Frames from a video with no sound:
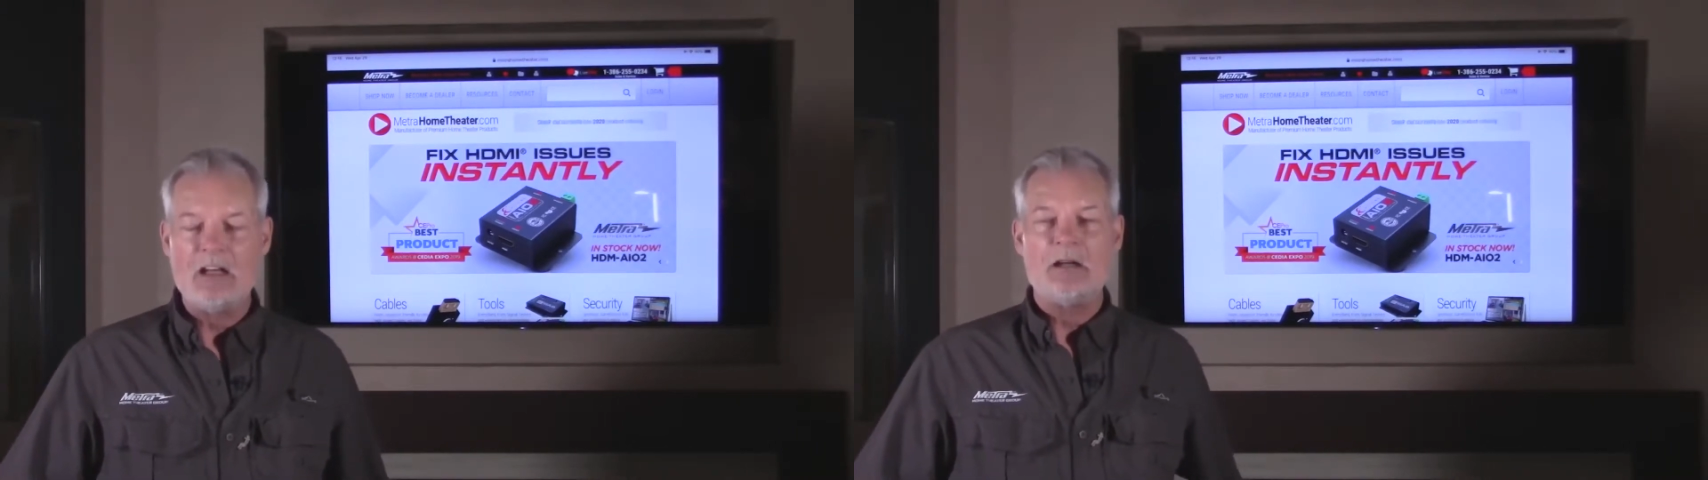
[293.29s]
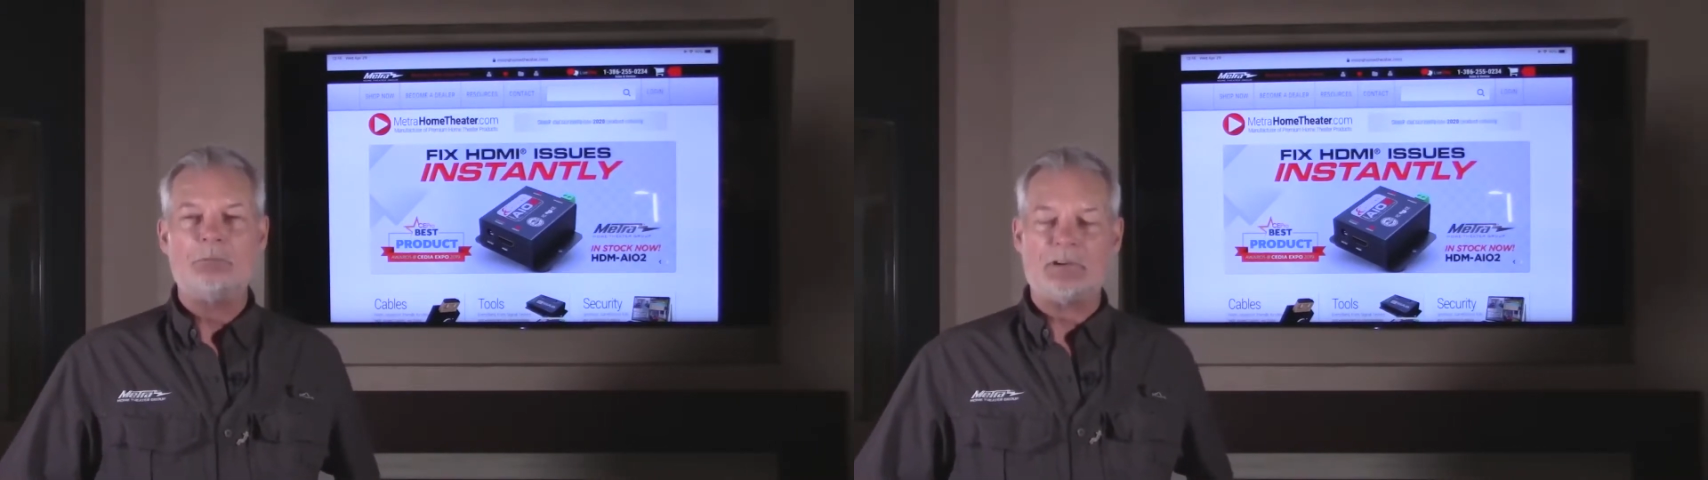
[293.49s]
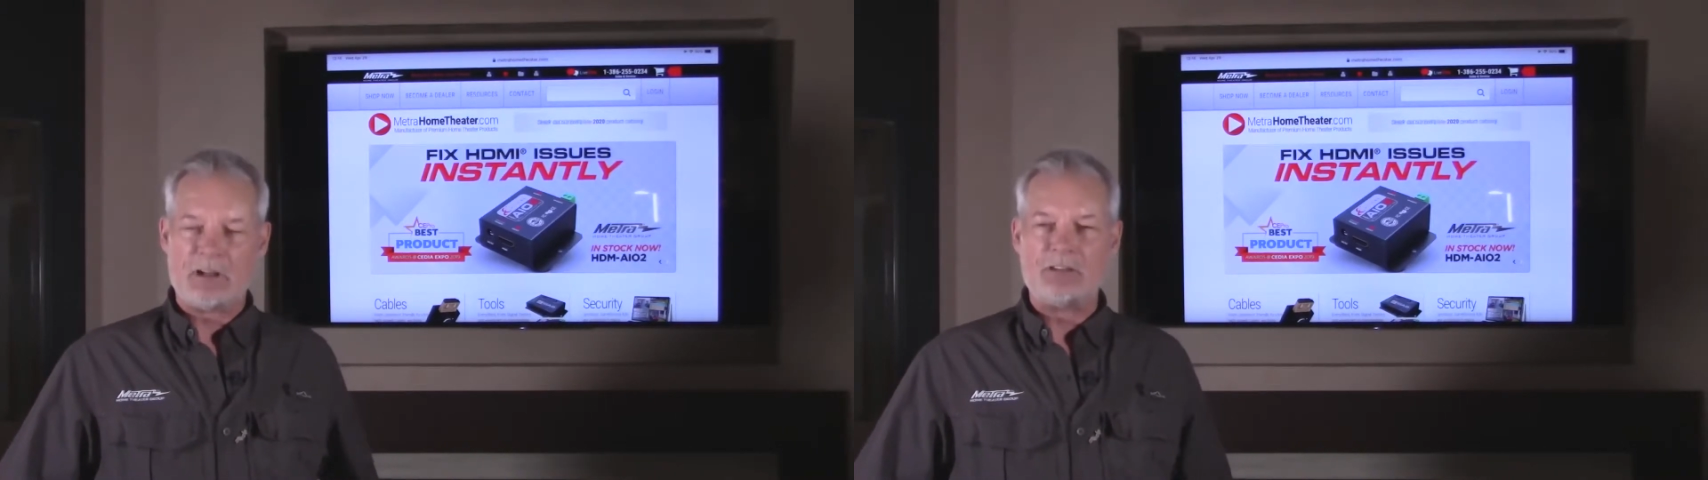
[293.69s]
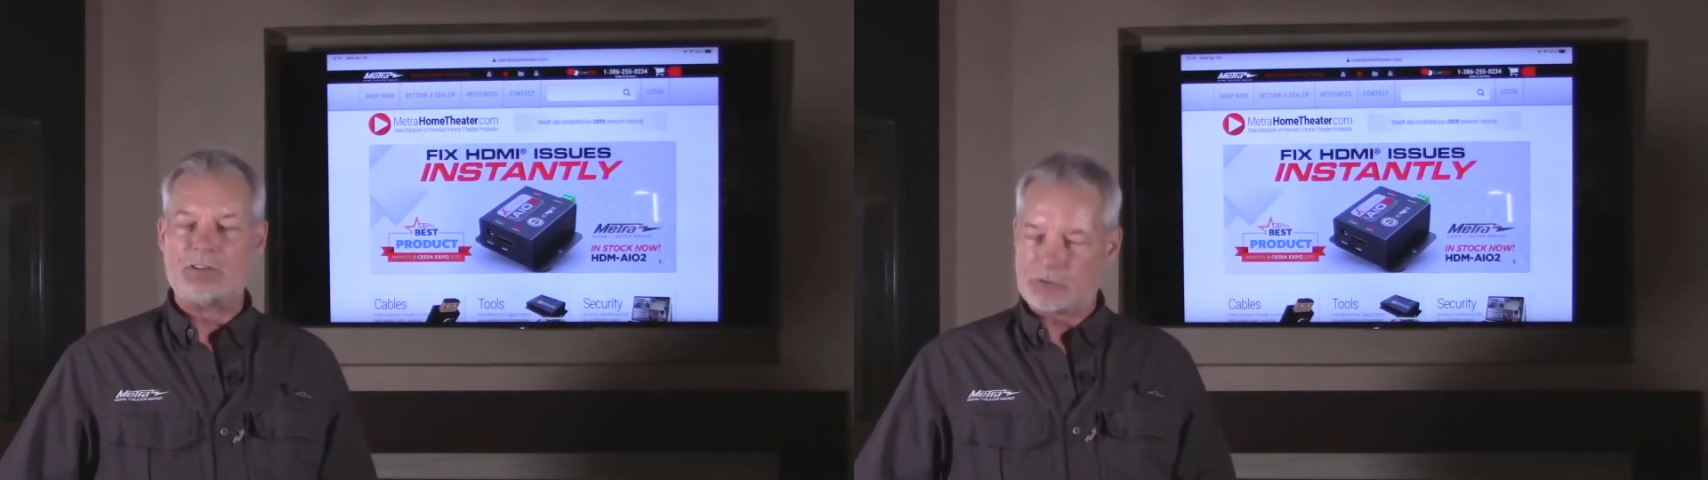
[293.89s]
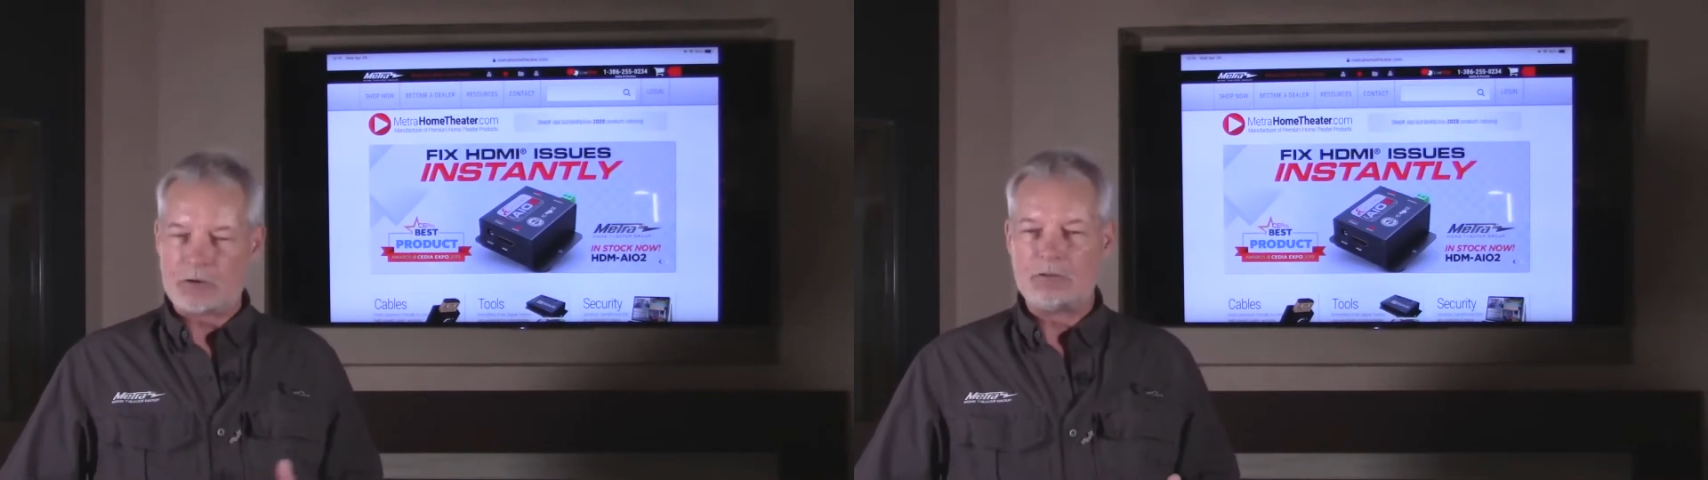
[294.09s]
because
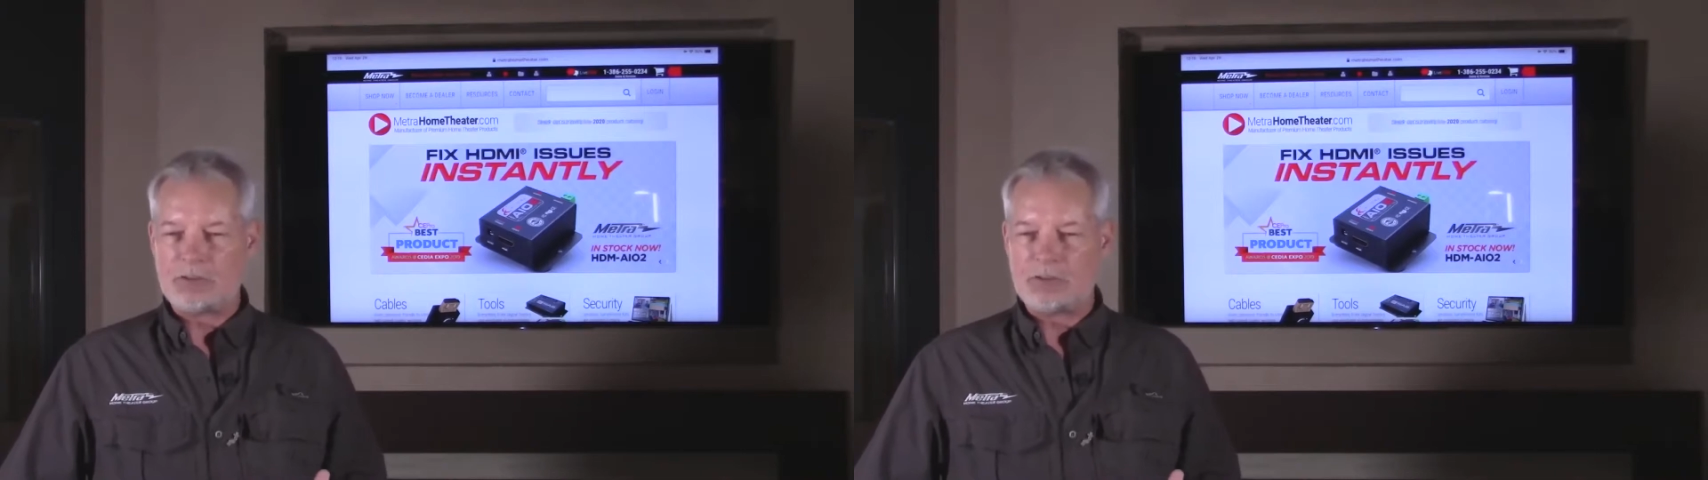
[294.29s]
it turns